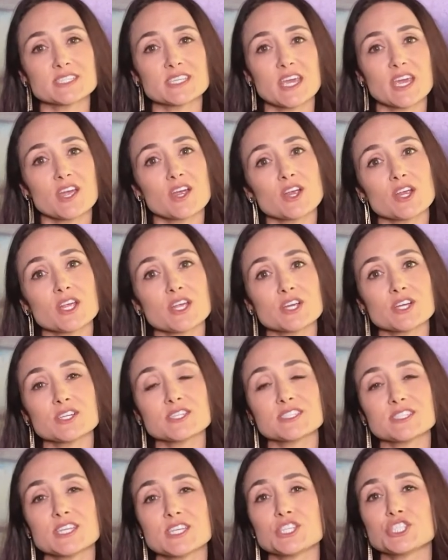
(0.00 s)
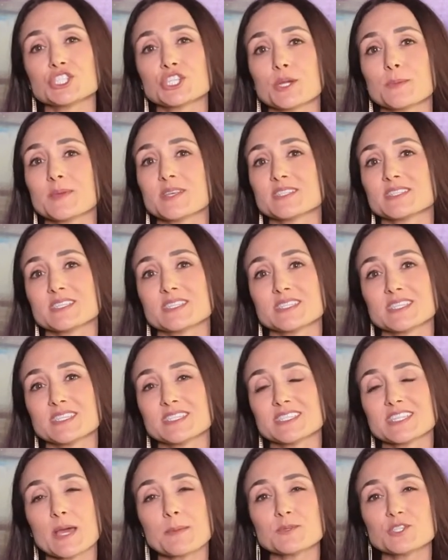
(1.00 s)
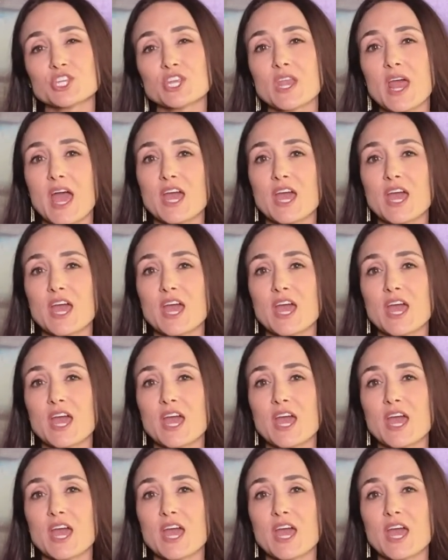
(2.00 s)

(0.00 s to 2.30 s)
carriers since your business inception,